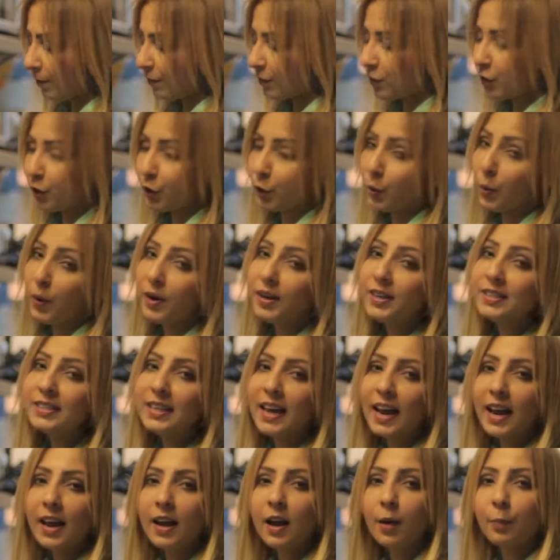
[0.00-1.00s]
So you're going to
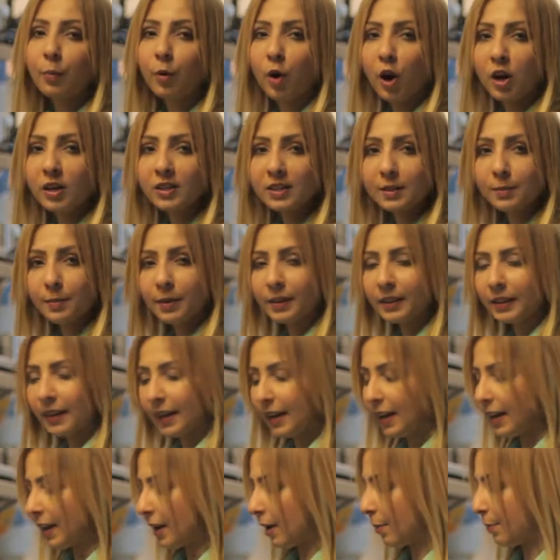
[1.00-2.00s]
take
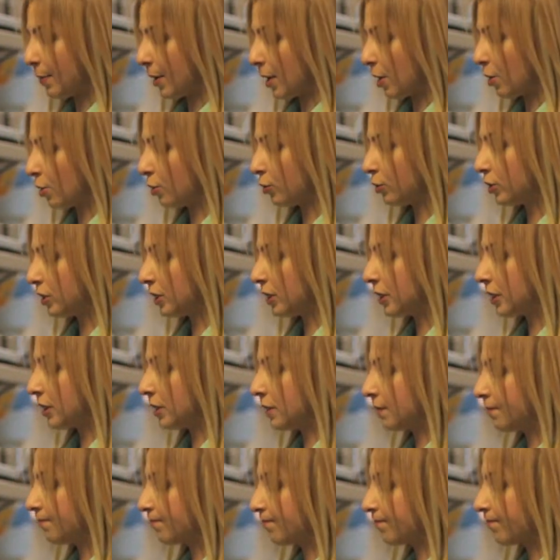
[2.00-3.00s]
approximately about
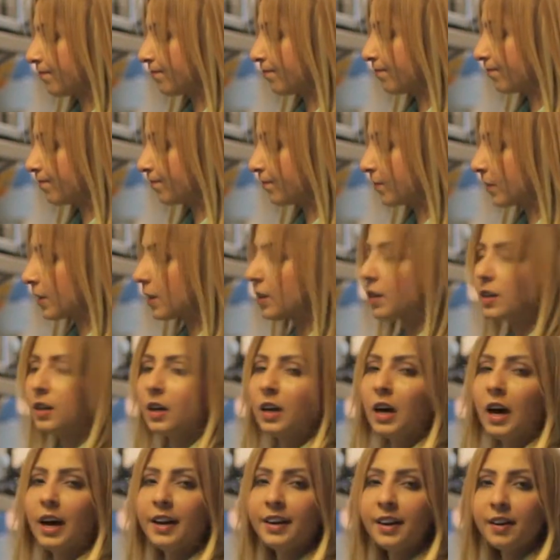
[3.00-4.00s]

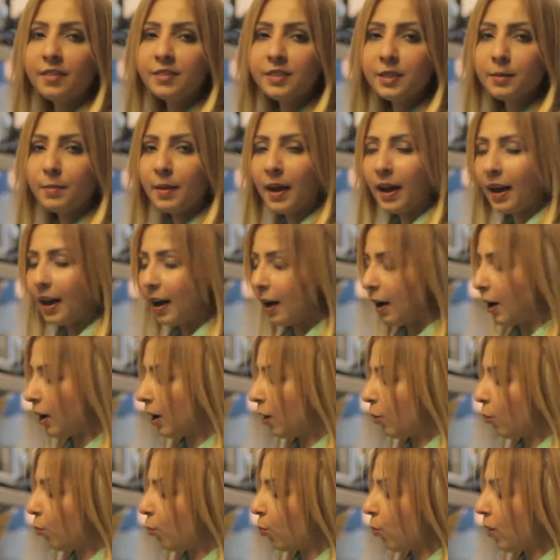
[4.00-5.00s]
enough to make
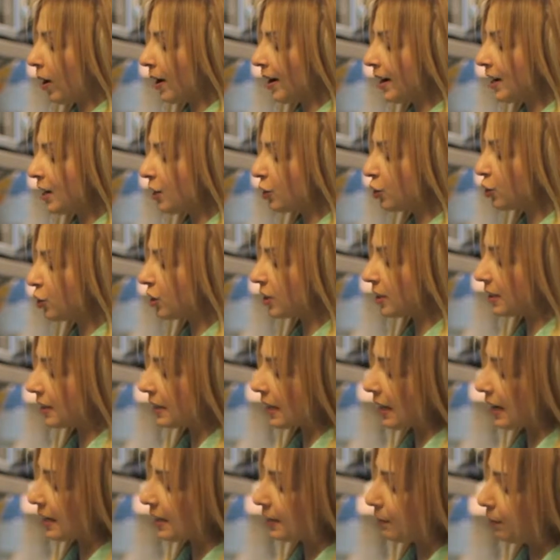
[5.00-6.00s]
a 1-inch
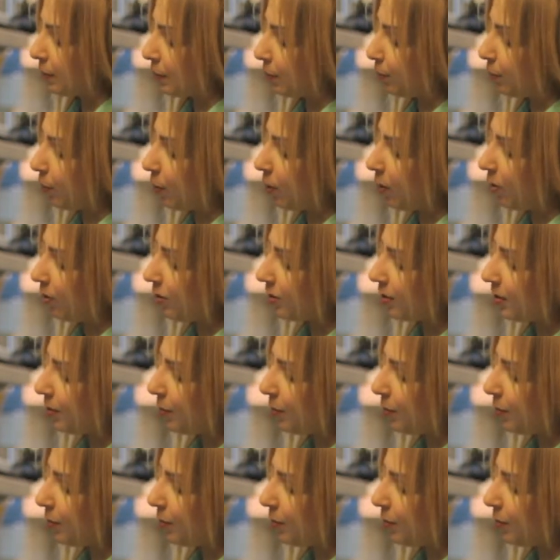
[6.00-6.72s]
size meatball.